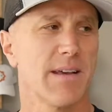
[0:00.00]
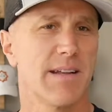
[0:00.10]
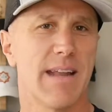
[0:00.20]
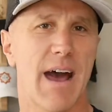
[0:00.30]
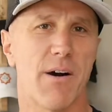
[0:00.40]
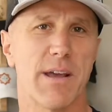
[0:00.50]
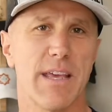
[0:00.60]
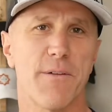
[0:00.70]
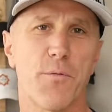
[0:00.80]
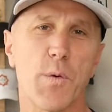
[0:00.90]
Now,
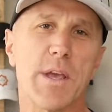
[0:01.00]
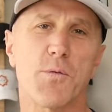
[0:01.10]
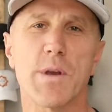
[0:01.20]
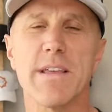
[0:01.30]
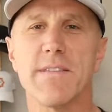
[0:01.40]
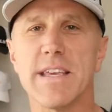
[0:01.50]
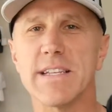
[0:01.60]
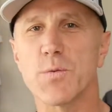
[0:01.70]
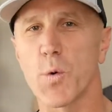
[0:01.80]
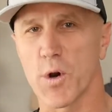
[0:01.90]
if we read
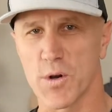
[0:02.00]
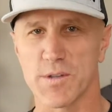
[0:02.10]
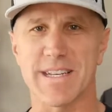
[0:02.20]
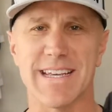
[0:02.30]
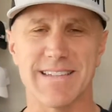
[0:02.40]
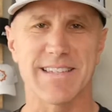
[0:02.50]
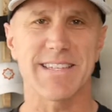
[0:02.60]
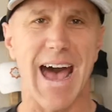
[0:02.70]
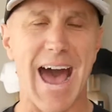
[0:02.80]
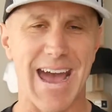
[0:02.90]
these words
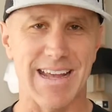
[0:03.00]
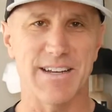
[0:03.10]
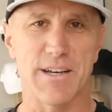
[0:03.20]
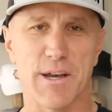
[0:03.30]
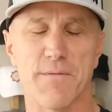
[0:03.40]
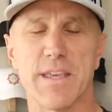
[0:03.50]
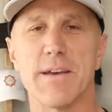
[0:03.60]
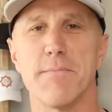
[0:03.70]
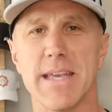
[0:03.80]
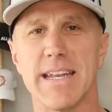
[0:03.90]
inside of the
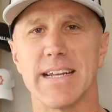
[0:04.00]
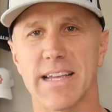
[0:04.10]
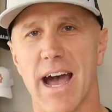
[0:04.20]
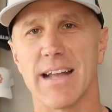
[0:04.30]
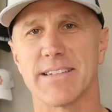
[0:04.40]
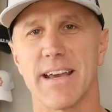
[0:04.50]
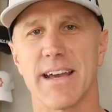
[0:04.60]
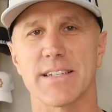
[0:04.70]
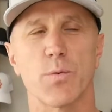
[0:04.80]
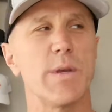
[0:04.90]
immediate
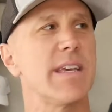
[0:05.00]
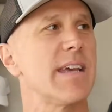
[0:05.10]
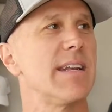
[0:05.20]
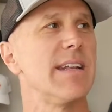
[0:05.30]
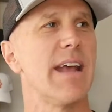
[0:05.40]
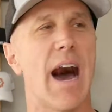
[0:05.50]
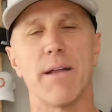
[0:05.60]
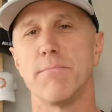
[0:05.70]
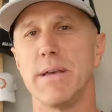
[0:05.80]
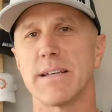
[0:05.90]
context, we
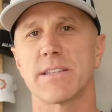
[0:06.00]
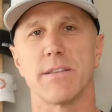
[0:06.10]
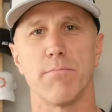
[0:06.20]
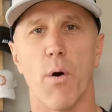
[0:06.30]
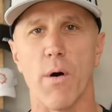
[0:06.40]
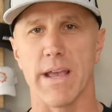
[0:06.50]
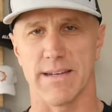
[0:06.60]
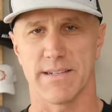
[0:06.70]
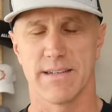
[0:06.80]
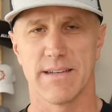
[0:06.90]
cannot miss the
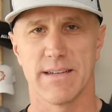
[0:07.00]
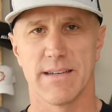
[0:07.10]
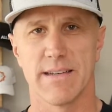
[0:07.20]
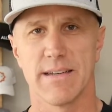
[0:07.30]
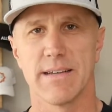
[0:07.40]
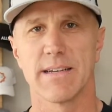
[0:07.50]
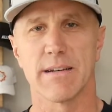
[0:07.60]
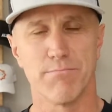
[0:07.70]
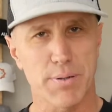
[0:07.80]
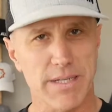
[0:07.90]
point.
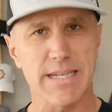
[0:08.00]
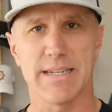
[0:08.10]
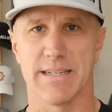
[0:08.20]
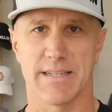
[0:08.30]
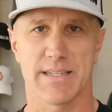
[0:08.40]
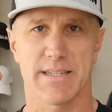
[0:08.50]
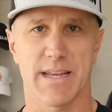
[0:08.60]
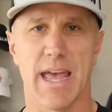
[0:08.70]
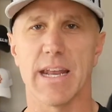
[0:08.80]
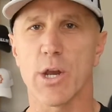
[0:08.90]
Completeness
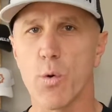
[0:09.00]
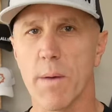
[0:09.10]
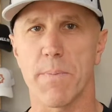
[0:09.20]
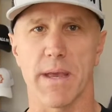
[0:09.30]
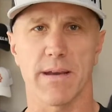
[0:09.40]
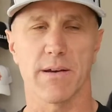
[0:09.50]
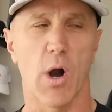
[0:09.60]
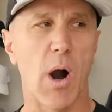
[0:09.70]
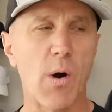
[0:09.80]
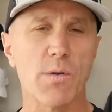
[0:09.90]
and equipping
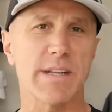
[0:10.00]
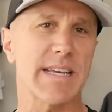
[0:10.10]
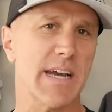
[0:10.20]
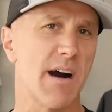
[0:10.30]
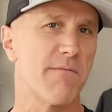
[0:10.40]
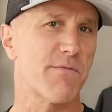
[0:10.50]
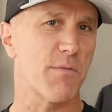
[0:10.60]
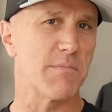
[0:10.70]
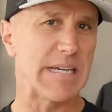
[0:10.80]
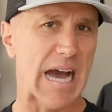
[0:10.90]
only come
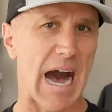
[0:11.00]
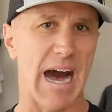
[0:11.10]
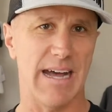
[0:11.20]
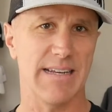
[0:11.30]
from God.